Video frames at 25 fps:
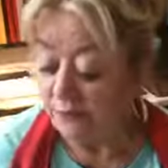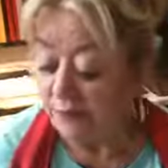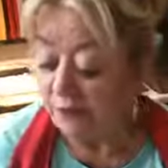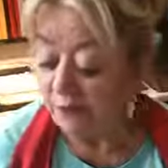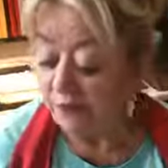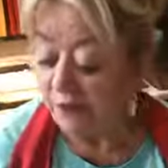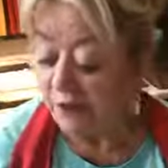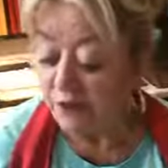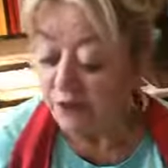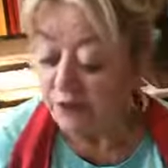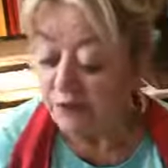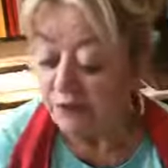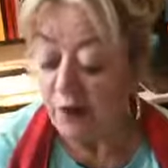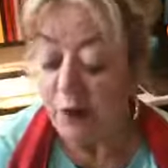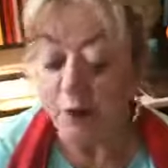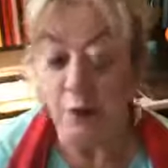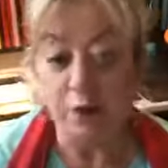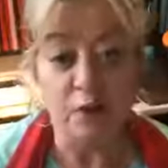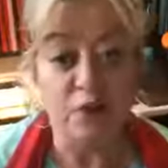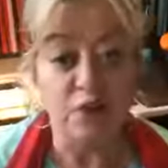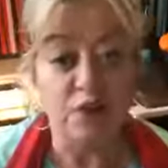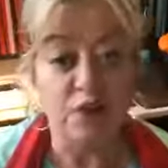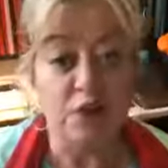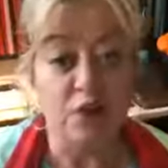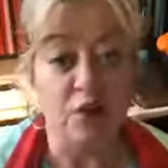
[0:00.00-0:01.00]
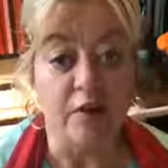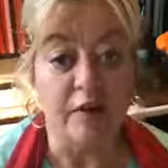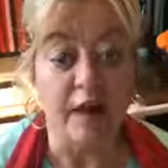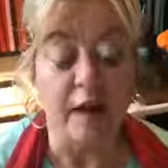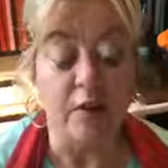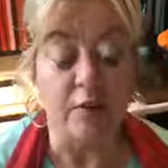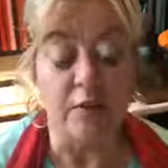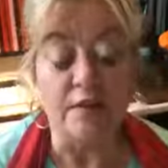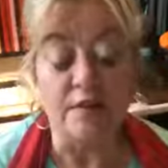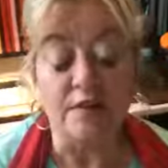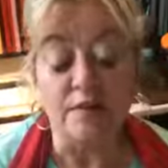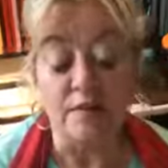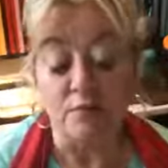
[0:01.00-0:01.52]
First of all, we're going to start
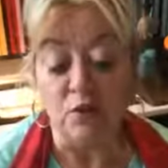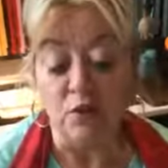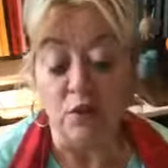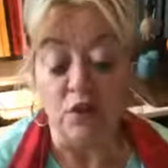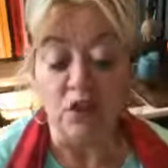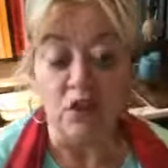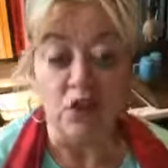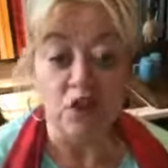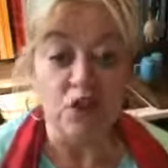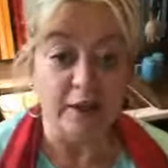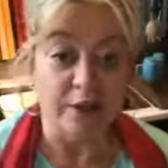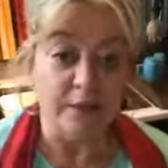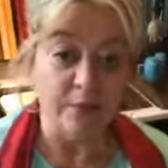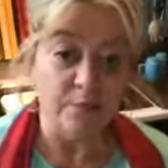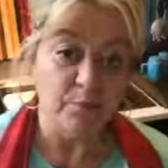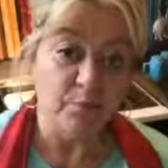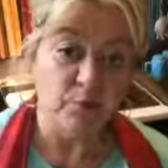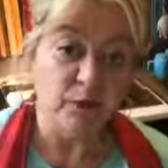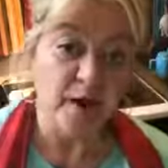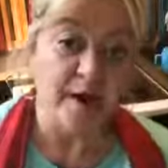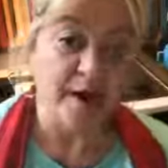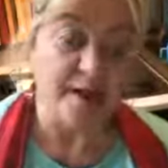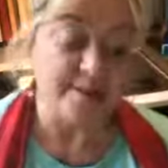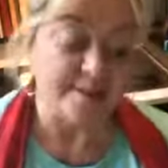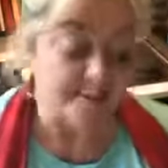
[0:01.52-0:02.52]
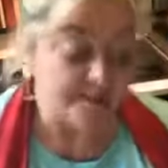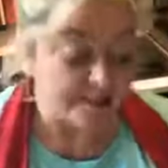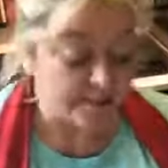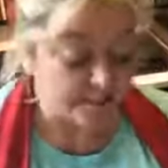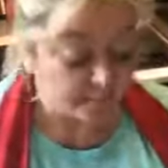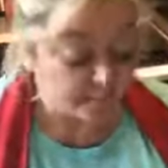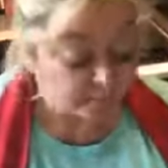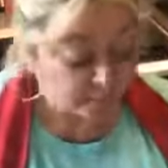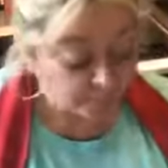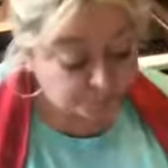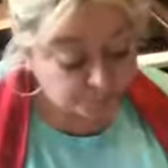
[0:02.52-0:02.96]
out with some just chicken breast.